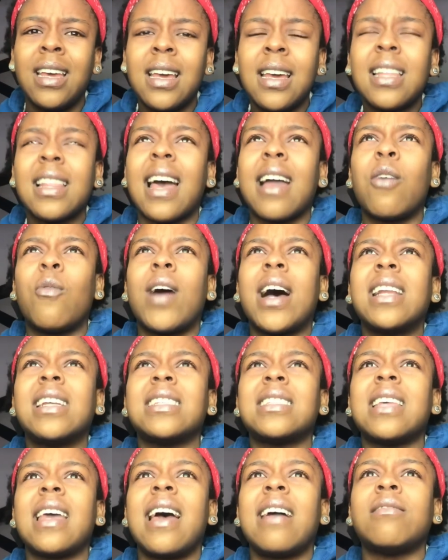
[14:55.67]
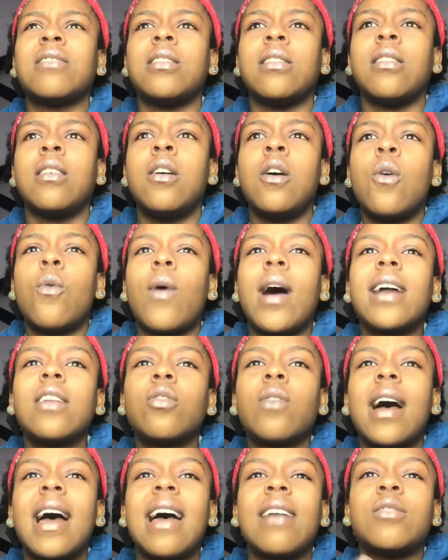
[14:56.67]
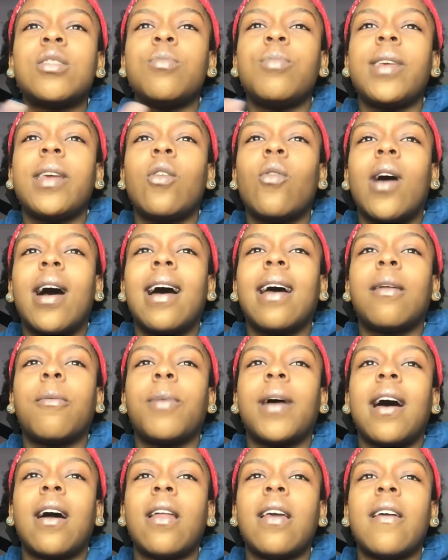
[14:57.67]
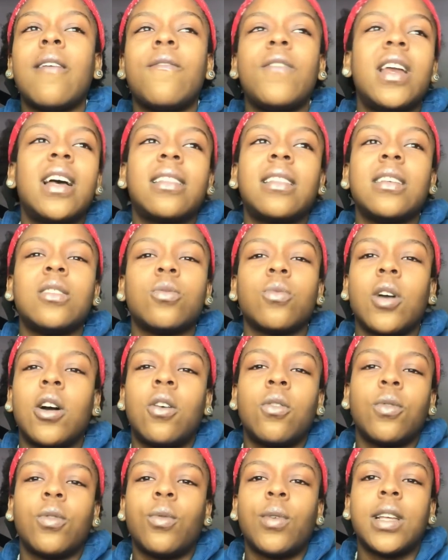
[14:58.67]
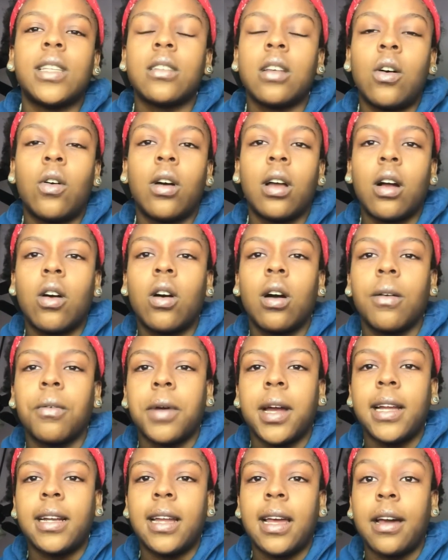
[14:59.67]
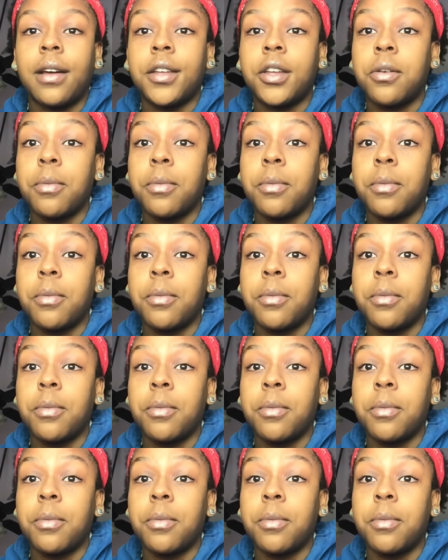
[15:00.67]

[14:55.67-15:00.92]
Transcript: Like, why do I have to be quiet about it if nothing's wrong with what's going on right now? You're